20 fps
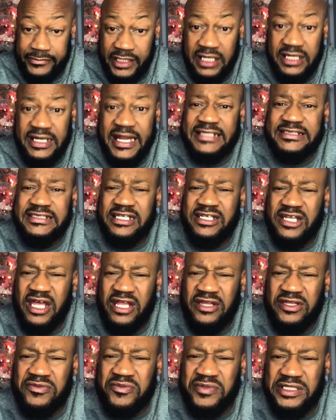And that's
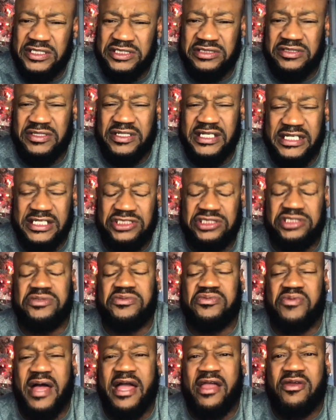another reason issue
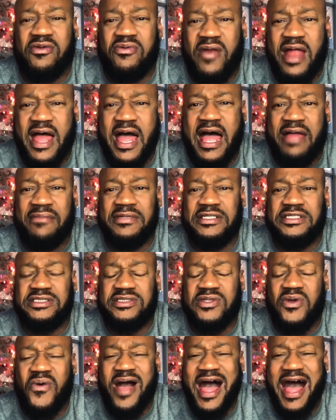why crime is
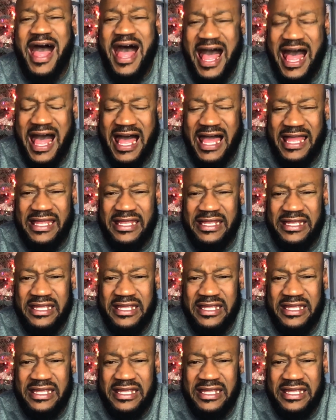so high